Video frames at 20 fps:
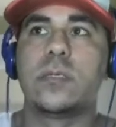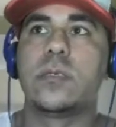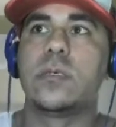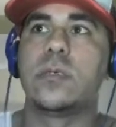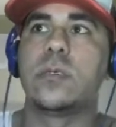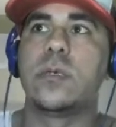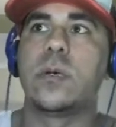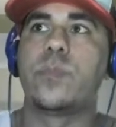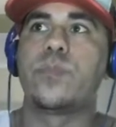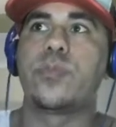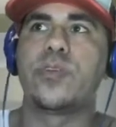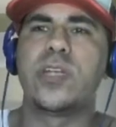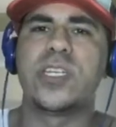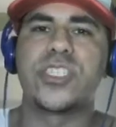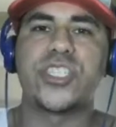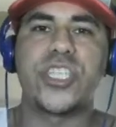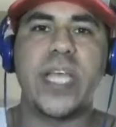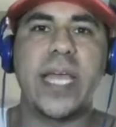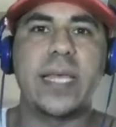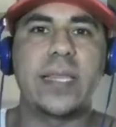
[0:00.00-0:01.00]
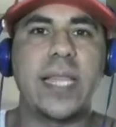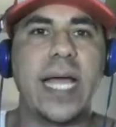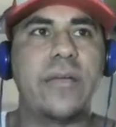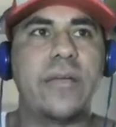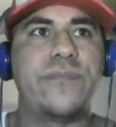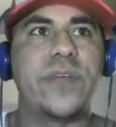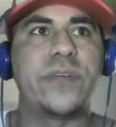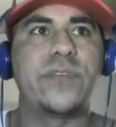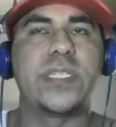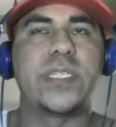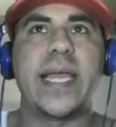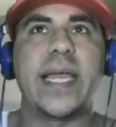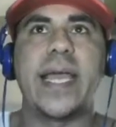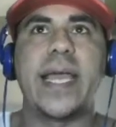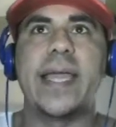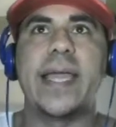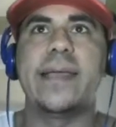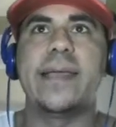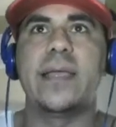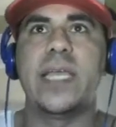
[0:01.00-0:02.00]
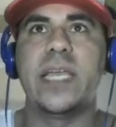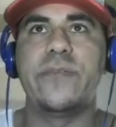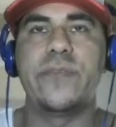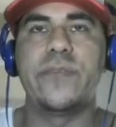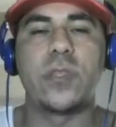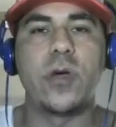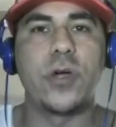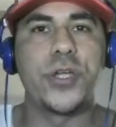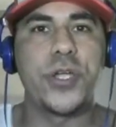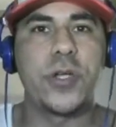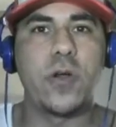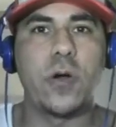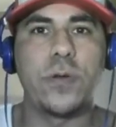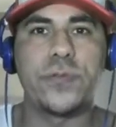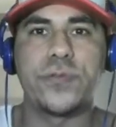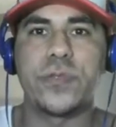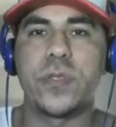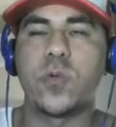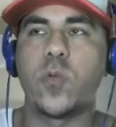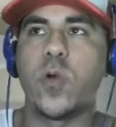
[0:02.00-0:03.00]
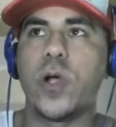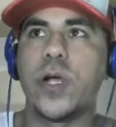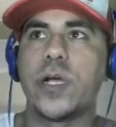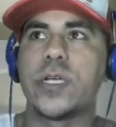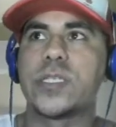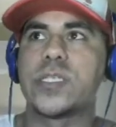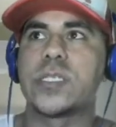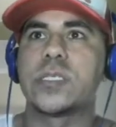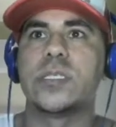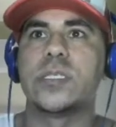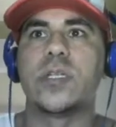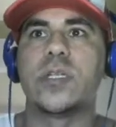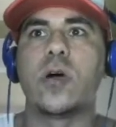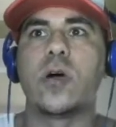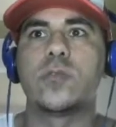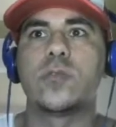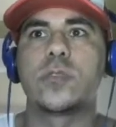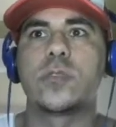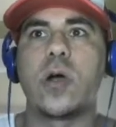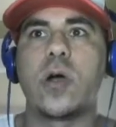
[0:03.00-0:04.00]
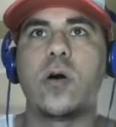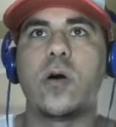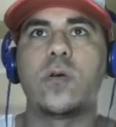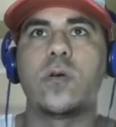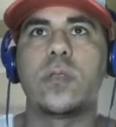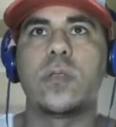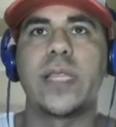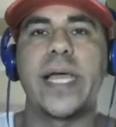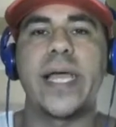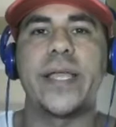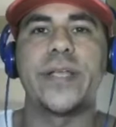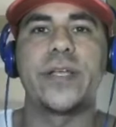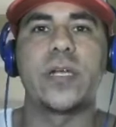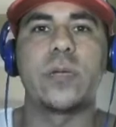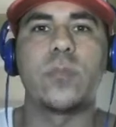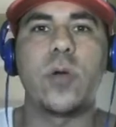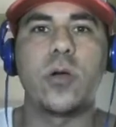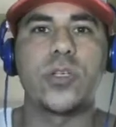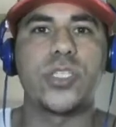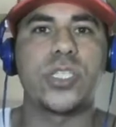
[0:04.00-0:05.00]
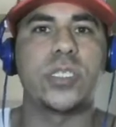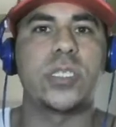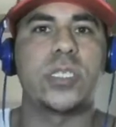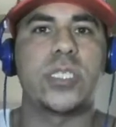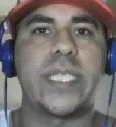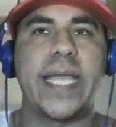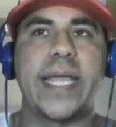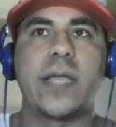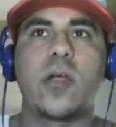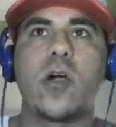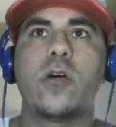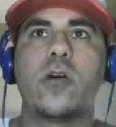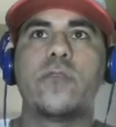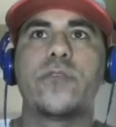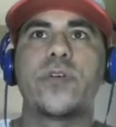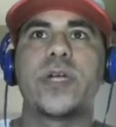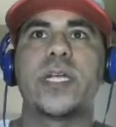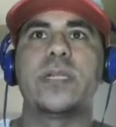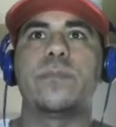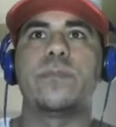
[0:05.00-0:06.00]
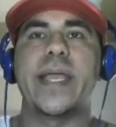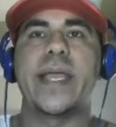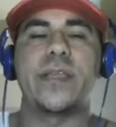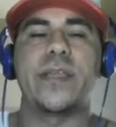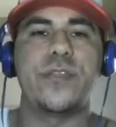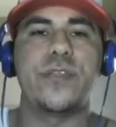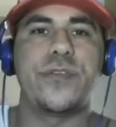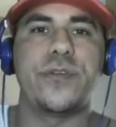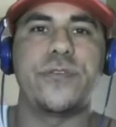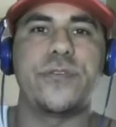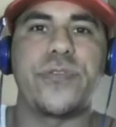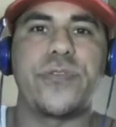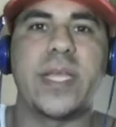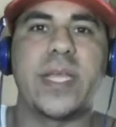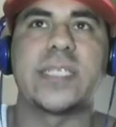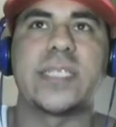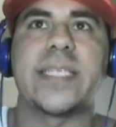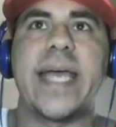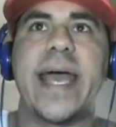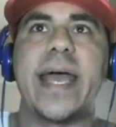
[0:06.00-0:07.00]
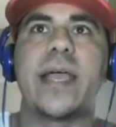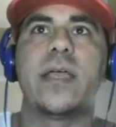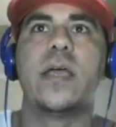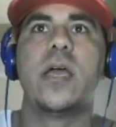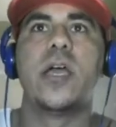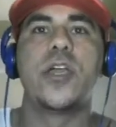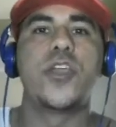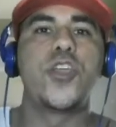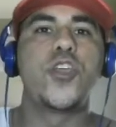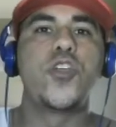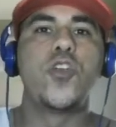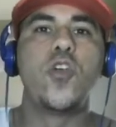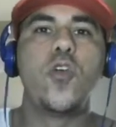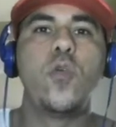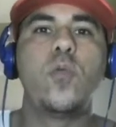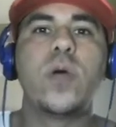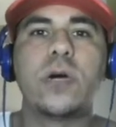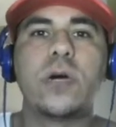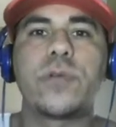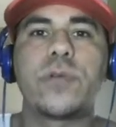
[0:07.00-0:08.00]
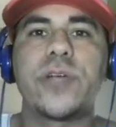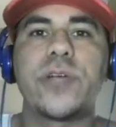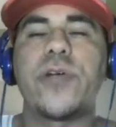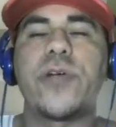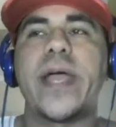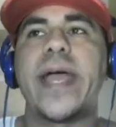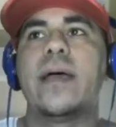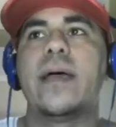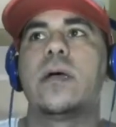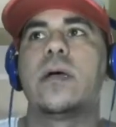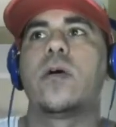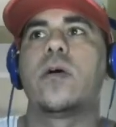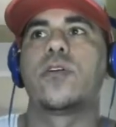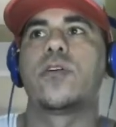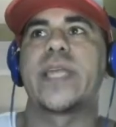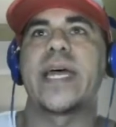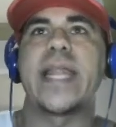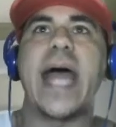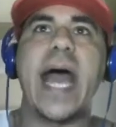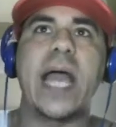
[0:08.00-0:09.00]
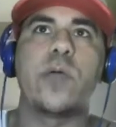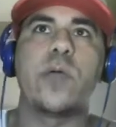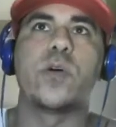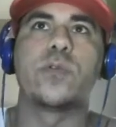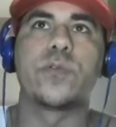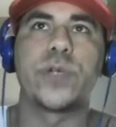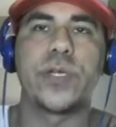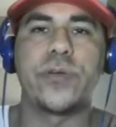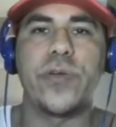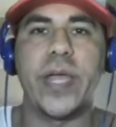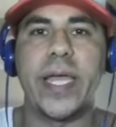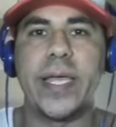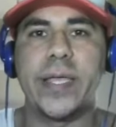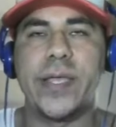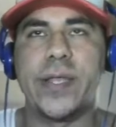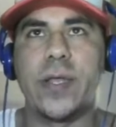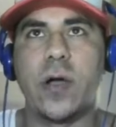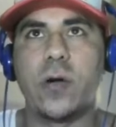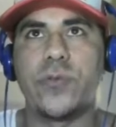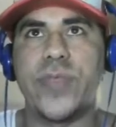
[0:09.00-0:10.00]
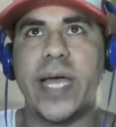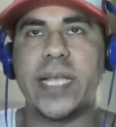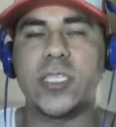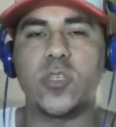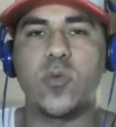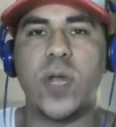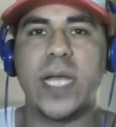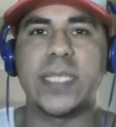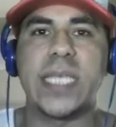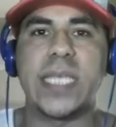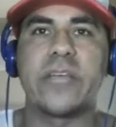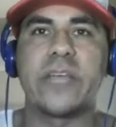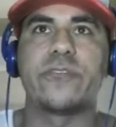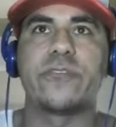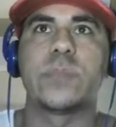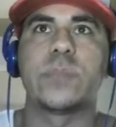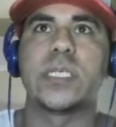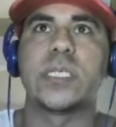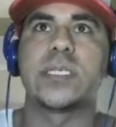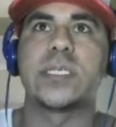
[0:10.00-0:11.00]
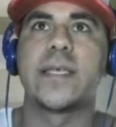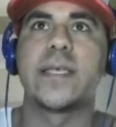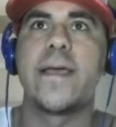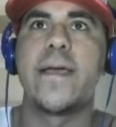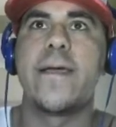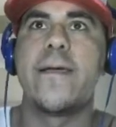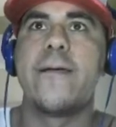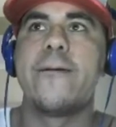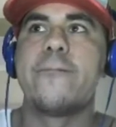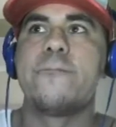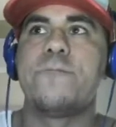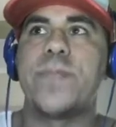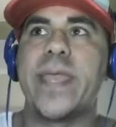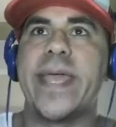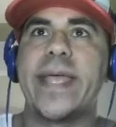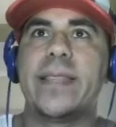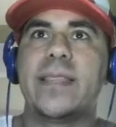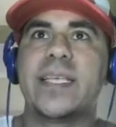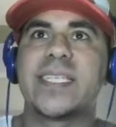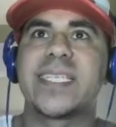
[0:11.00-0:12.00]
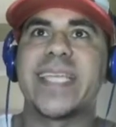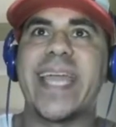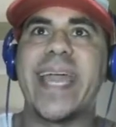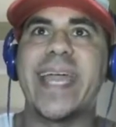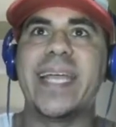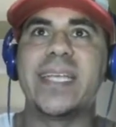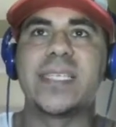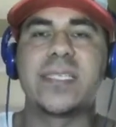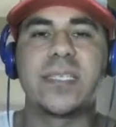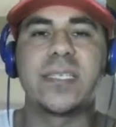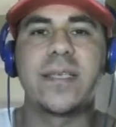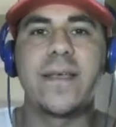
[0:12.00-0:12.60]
Appreciate life every day, even though you're going through the worst. You know, don't let your emotions take over and make you do things that you will regret or that I will regret. You know, that's what I take from this and this case.